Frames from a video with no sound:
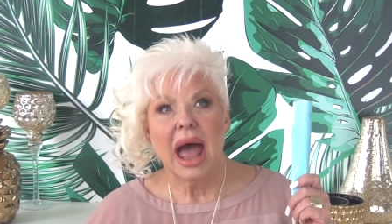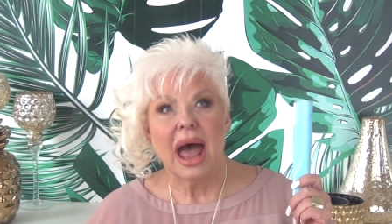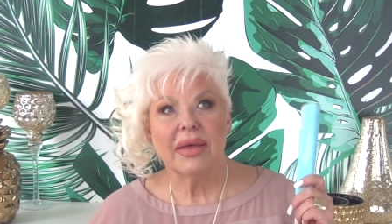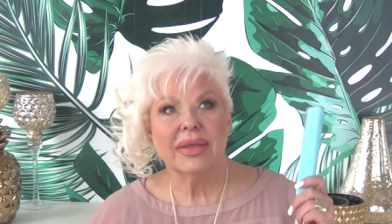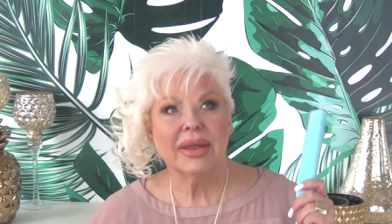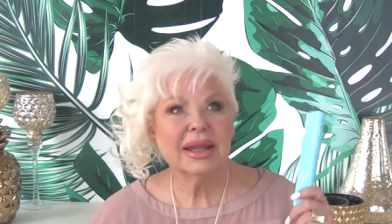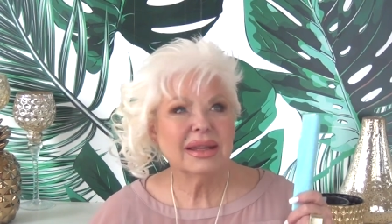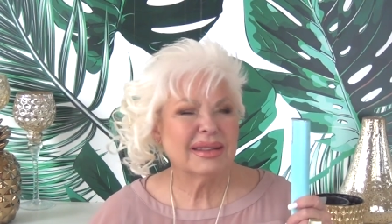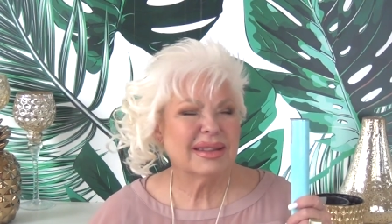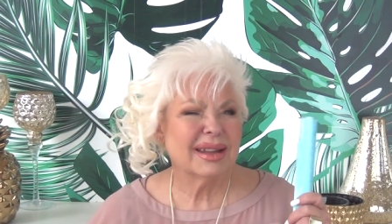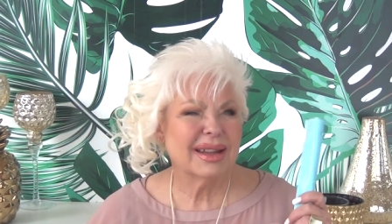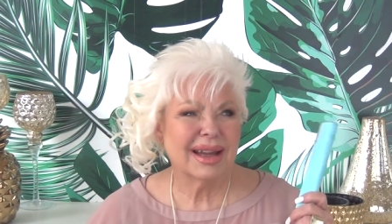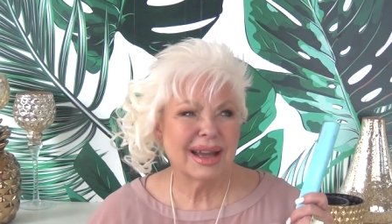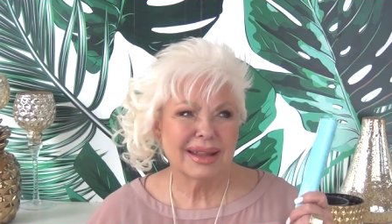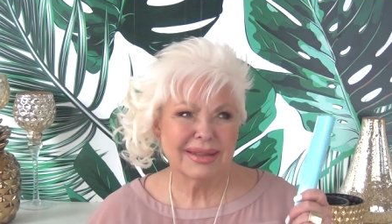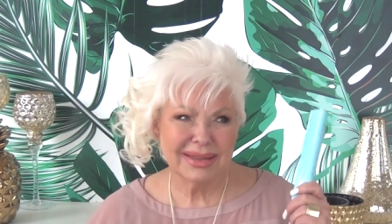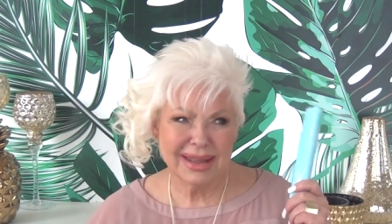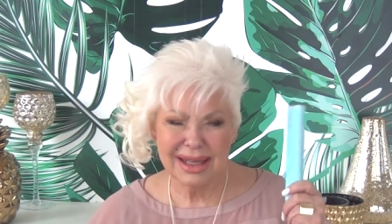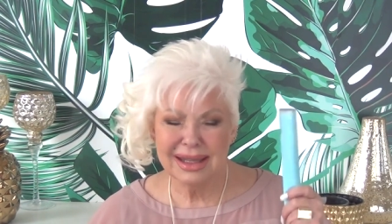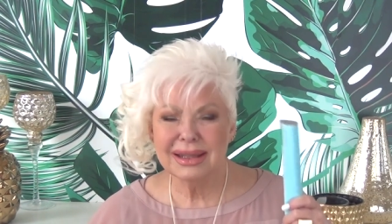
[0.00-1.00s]
I think
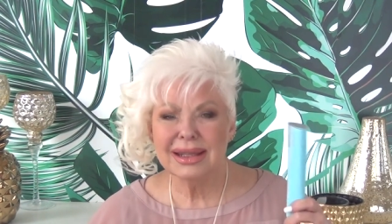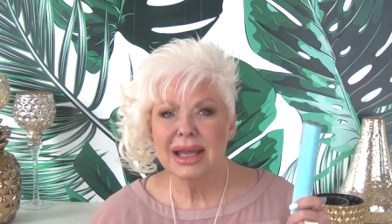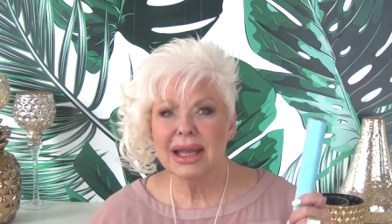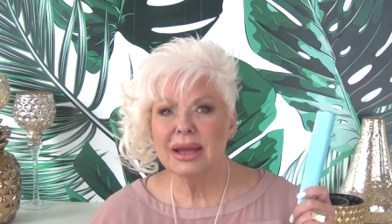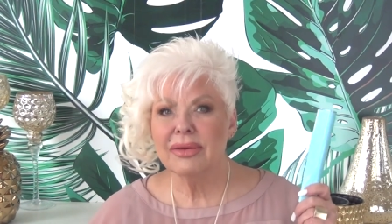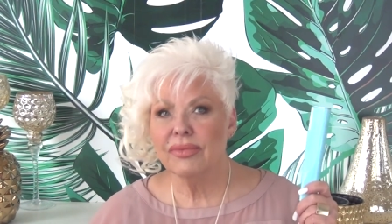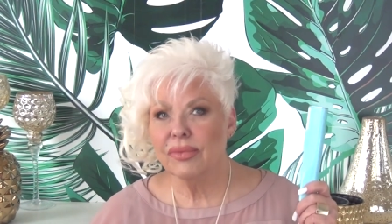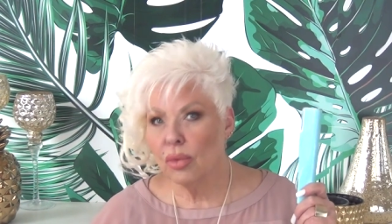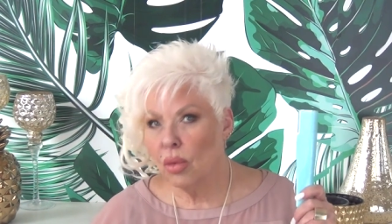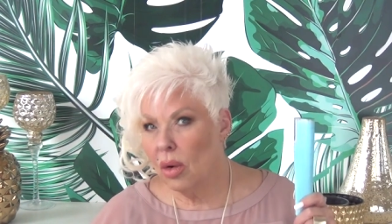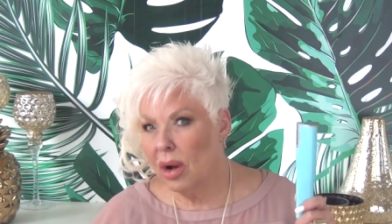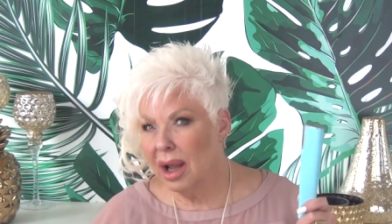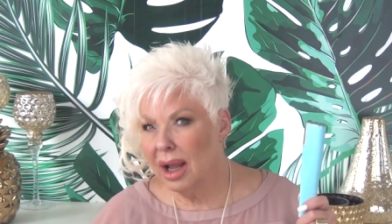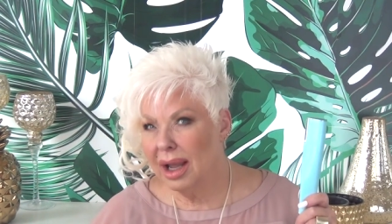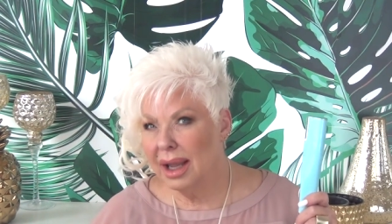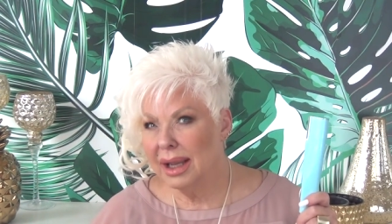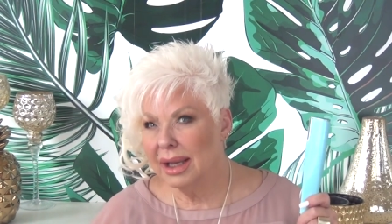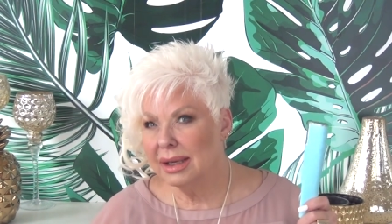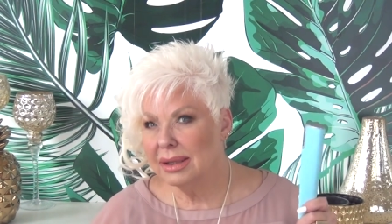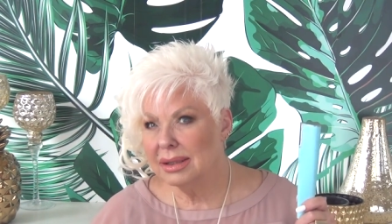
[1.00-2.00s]
I think they have
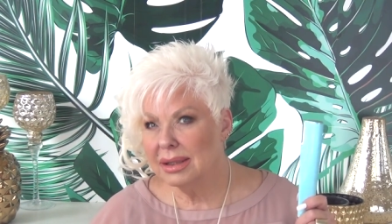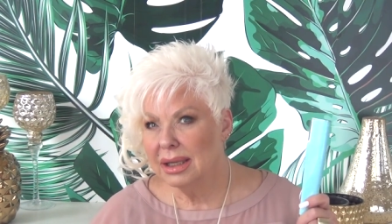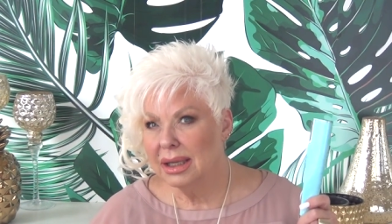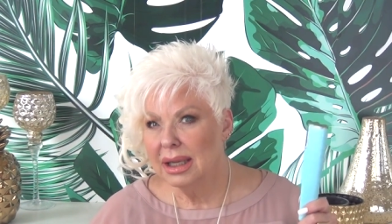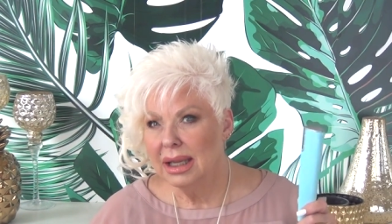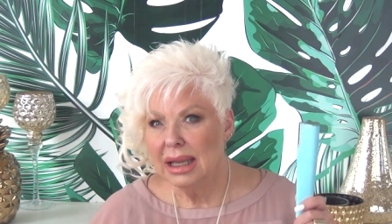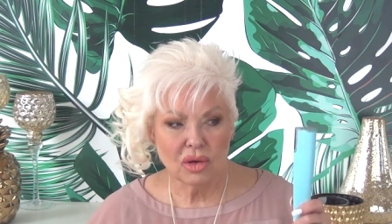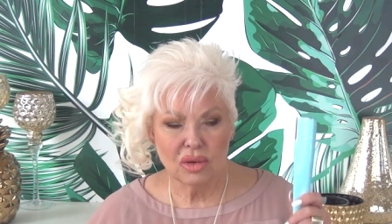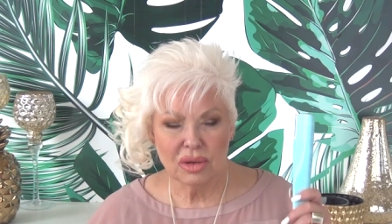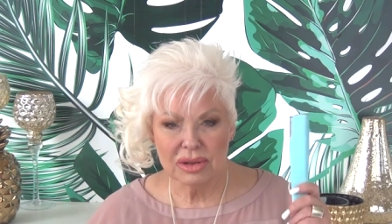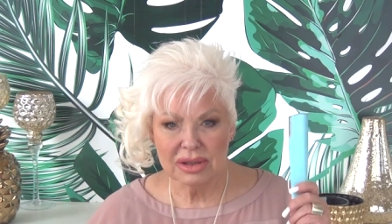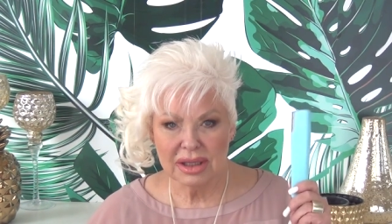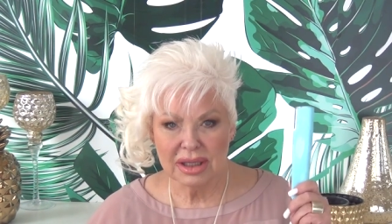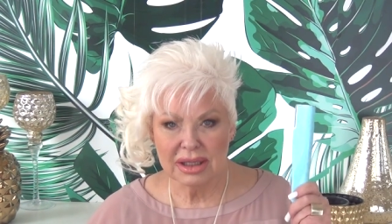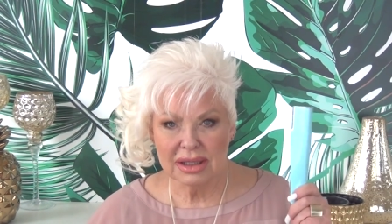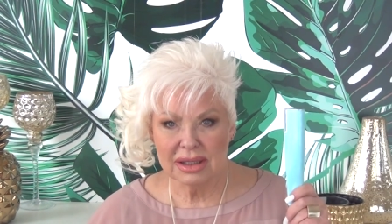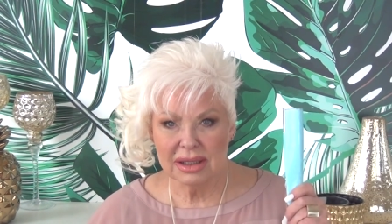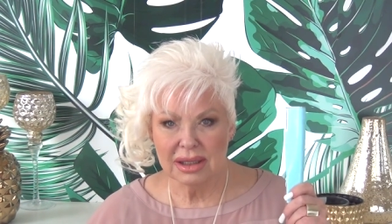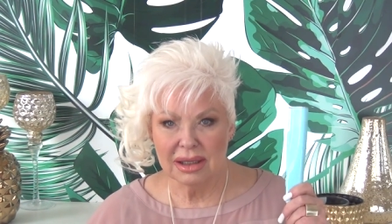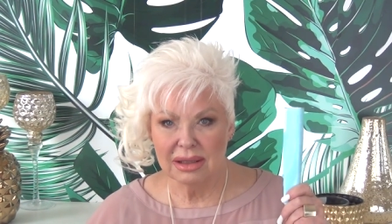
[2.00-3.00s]
white. Of course,
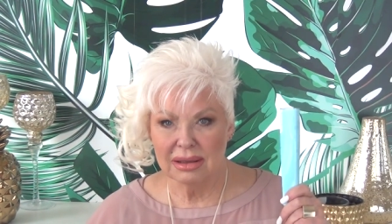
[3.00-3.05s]
this